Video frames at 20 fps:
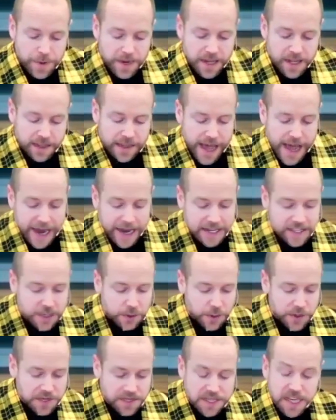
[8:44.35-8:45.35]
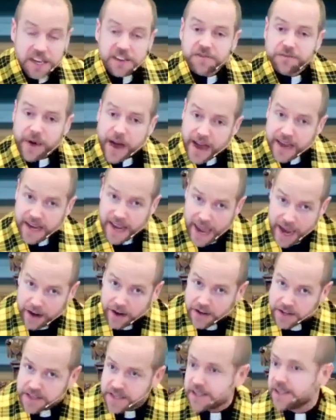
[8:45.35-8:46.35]
in line to receive my
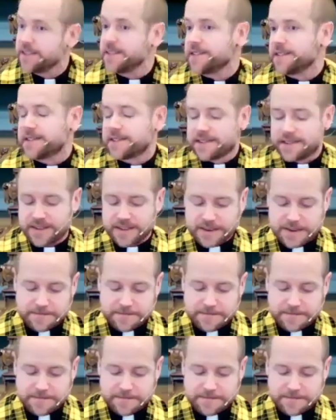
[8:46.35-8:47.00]
inheritance."